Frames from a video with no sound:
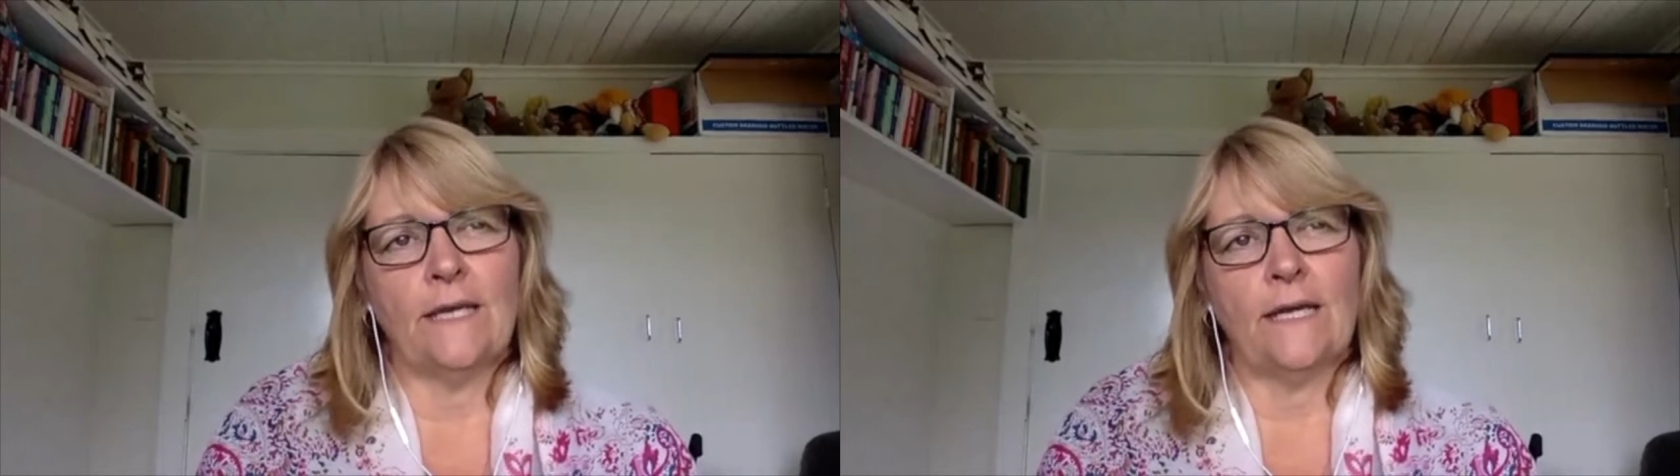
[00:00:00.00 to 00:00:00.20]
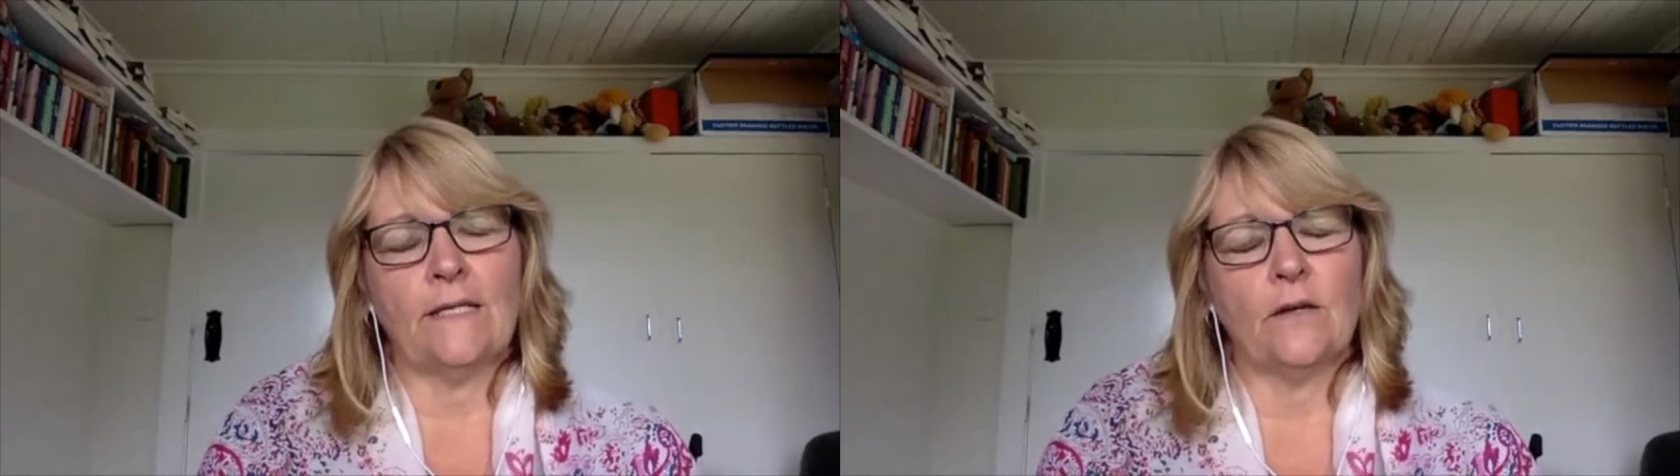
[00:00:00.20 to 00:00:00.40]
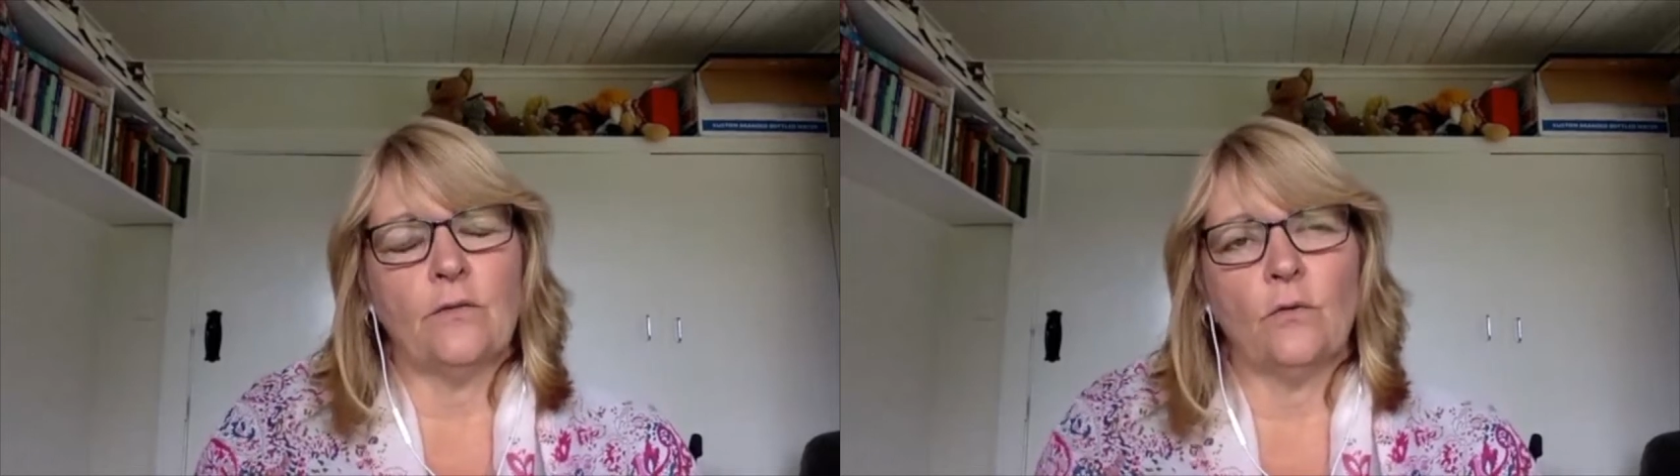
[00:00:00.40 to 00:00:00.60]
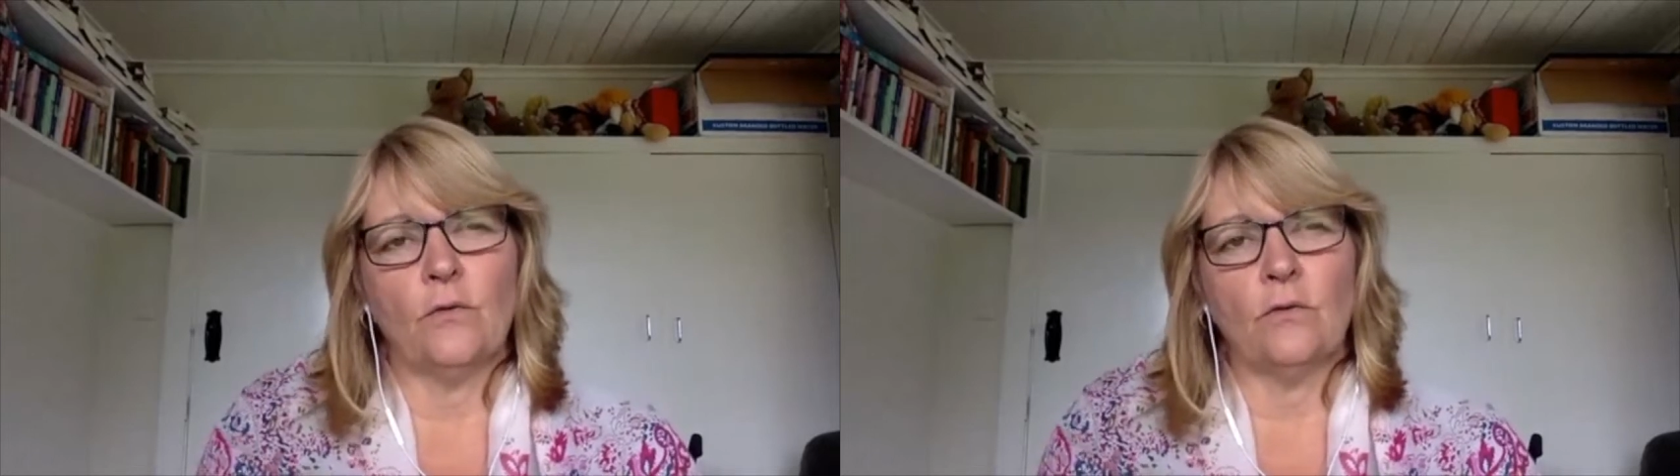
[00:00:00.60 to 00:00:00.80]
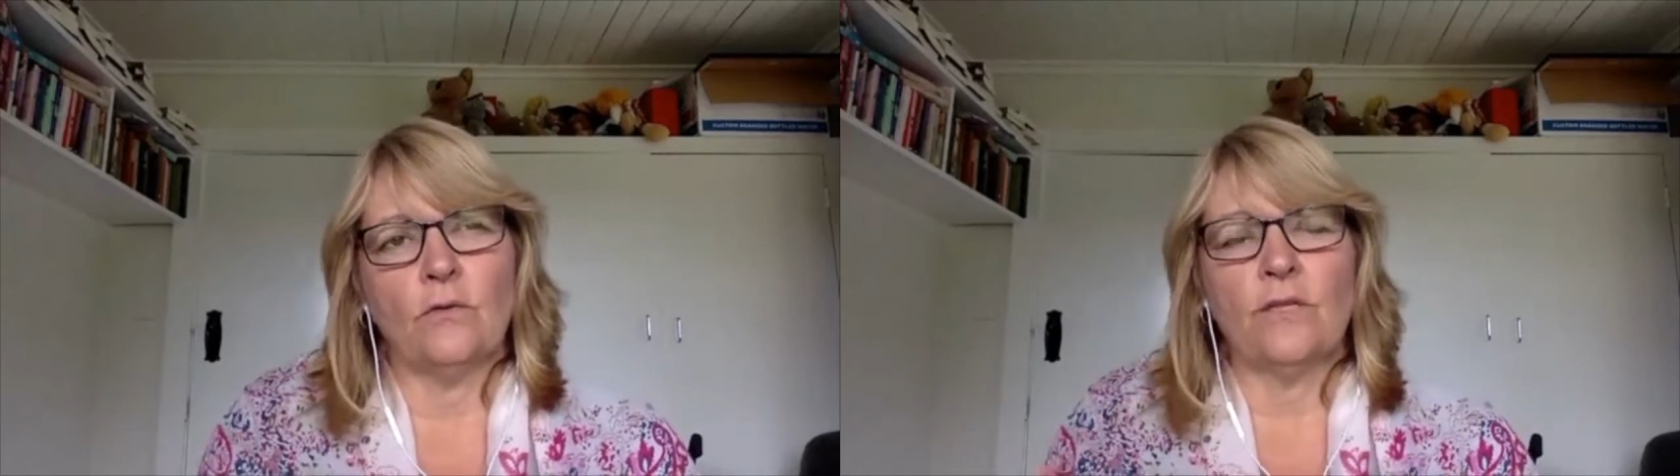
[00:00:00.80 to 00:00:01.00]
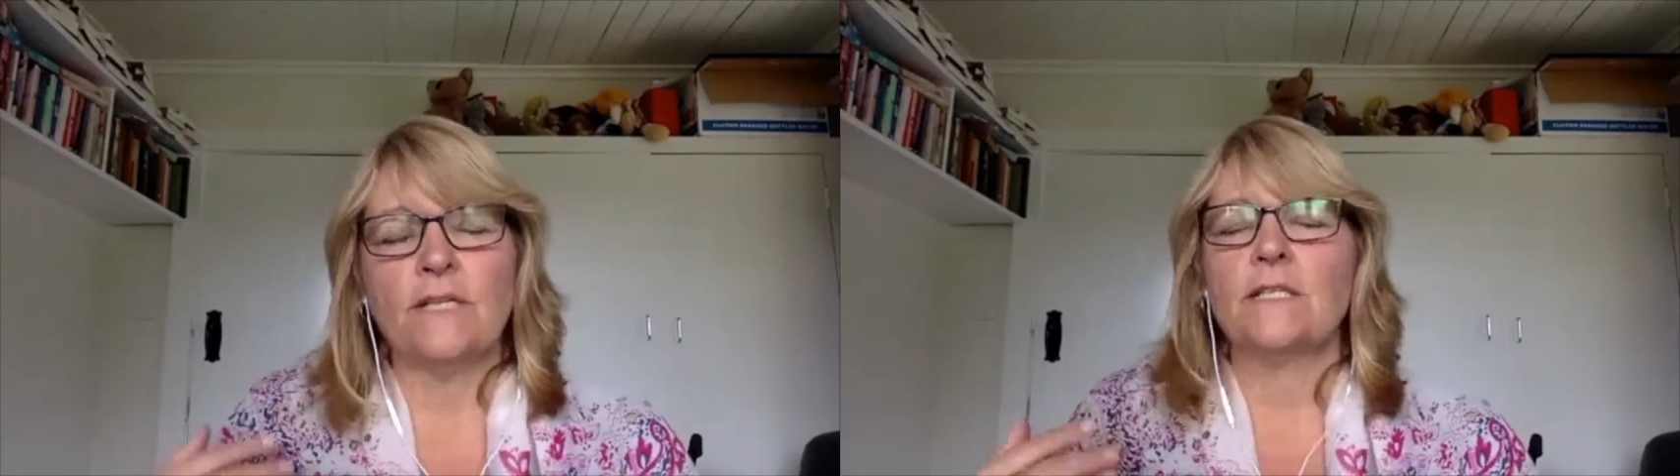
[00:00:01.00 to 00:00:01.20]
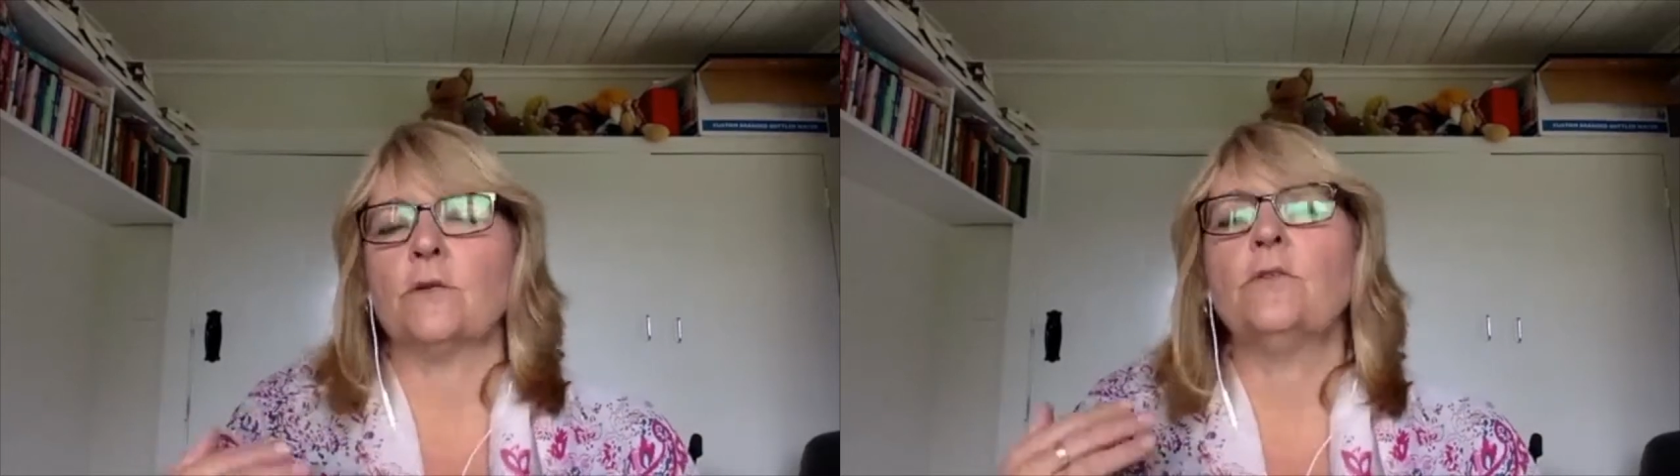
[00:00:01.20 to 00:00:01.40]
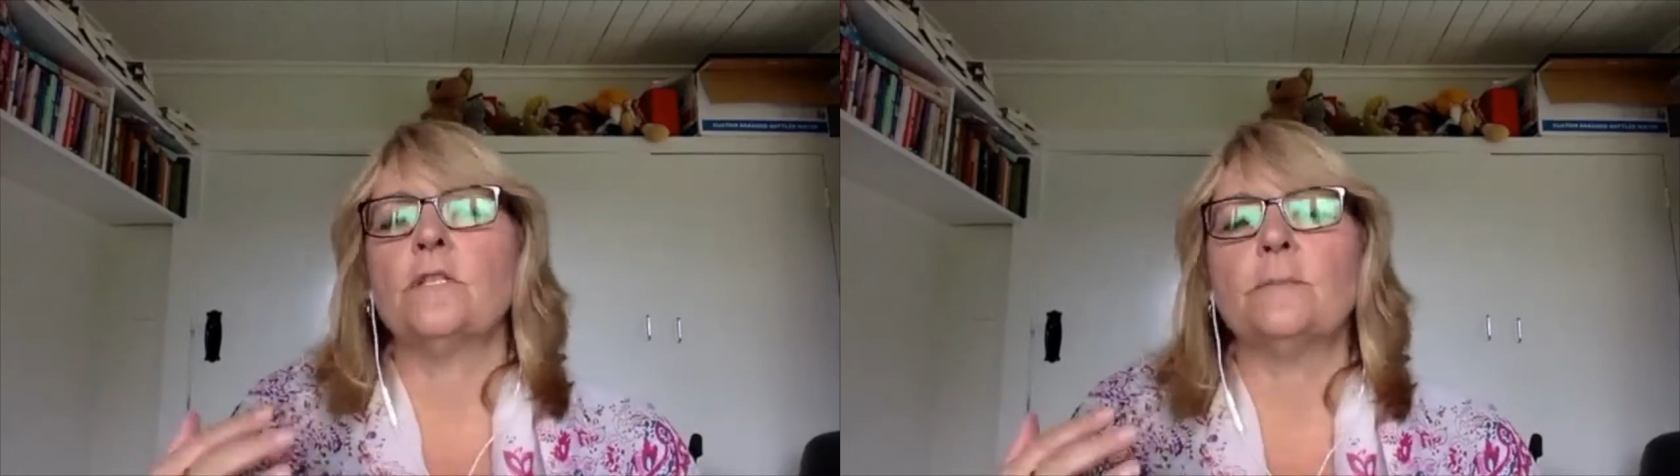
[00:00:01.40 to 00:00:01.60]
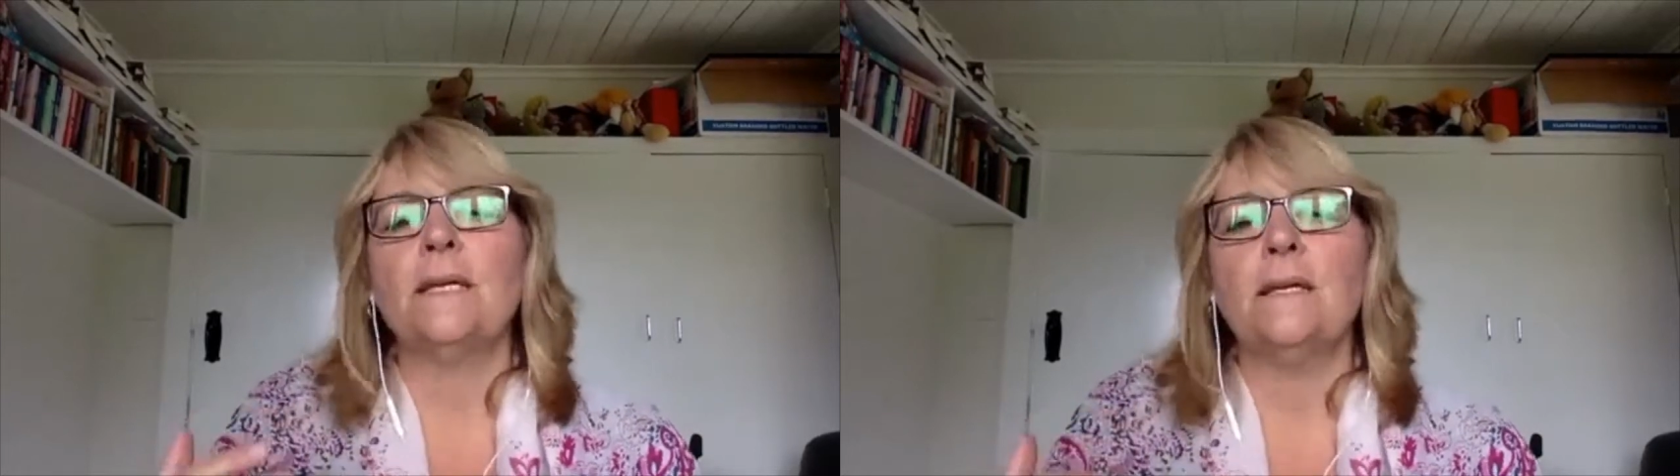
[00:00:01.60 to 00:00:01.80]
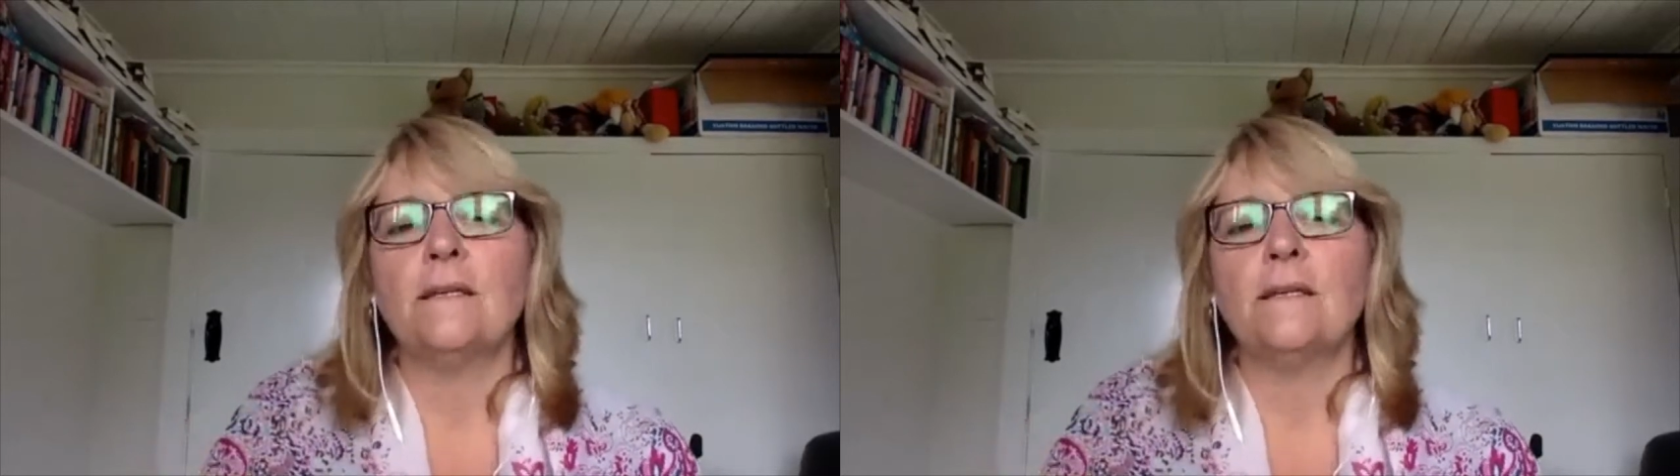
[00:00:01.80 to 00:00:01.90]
that I thought, this suits me.